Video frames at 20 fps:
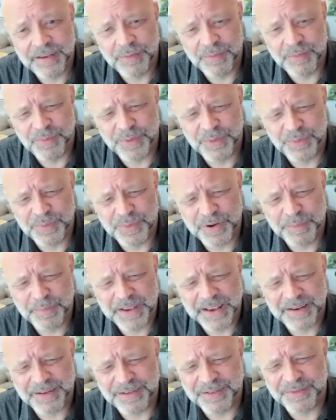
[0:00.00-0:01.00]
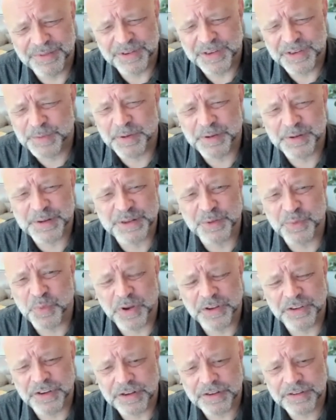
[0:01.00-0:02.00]
What do you mean, experience the
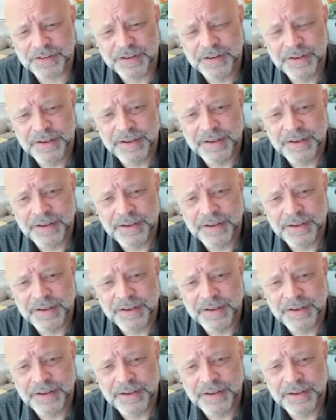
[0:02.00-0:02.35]
oneness?